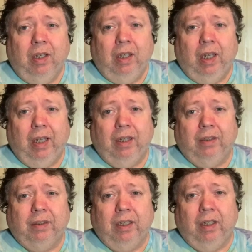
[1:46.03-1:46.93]
and
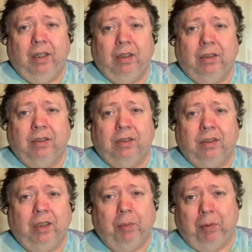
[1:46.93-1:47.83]
this is a
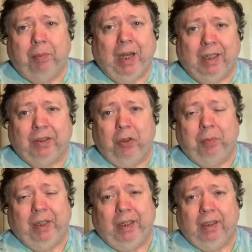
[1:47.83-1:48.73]
double box
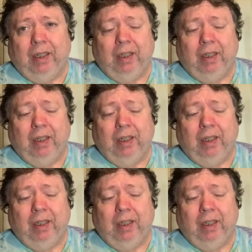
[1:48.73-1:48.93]
opening.